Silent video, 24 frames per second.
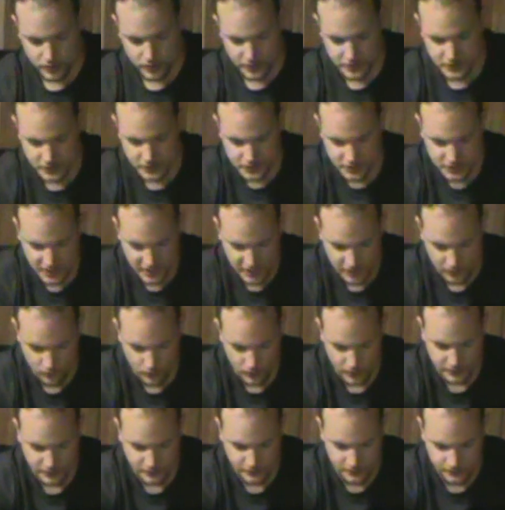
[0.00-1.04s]
It's the second
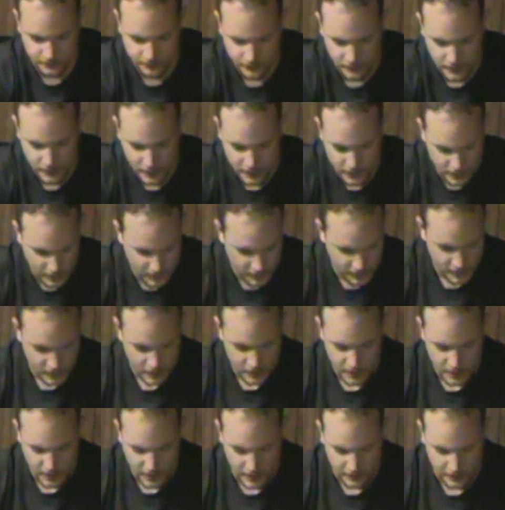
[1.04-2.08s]
one.
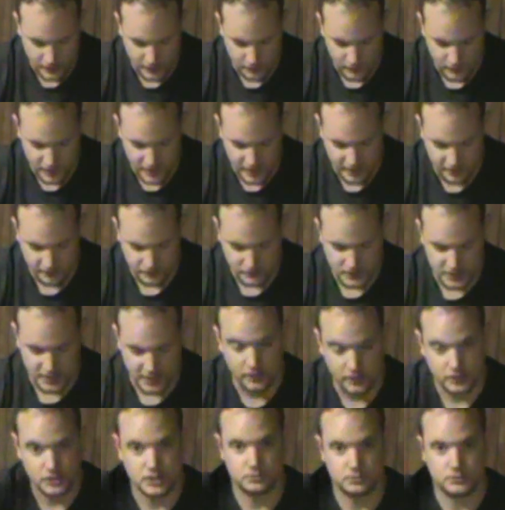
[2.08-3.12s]
And then we have
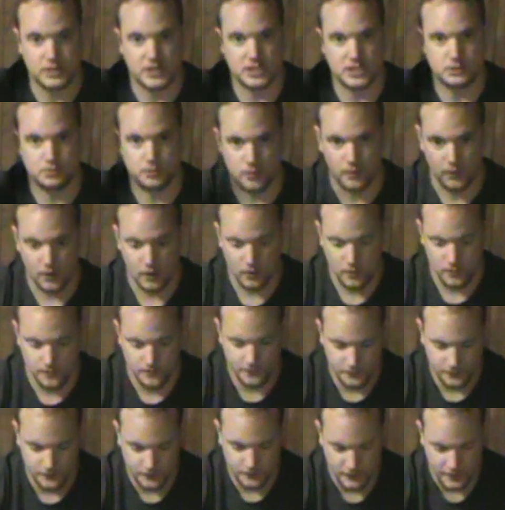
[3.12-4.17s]
Tales of Despero.
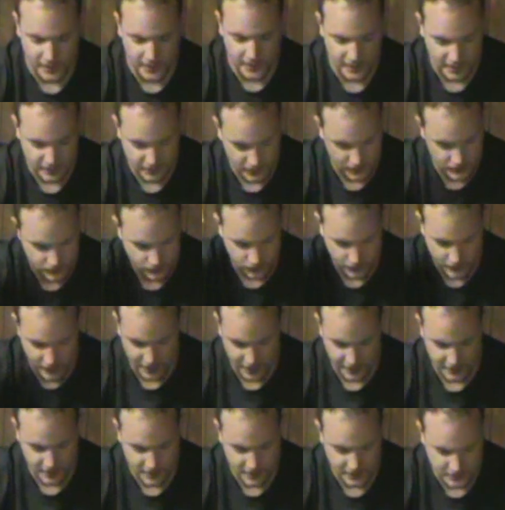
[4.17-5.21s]
I got this for
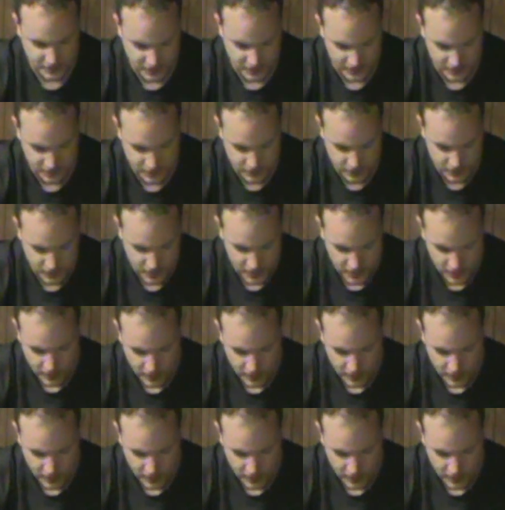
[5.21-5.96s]
99 cents.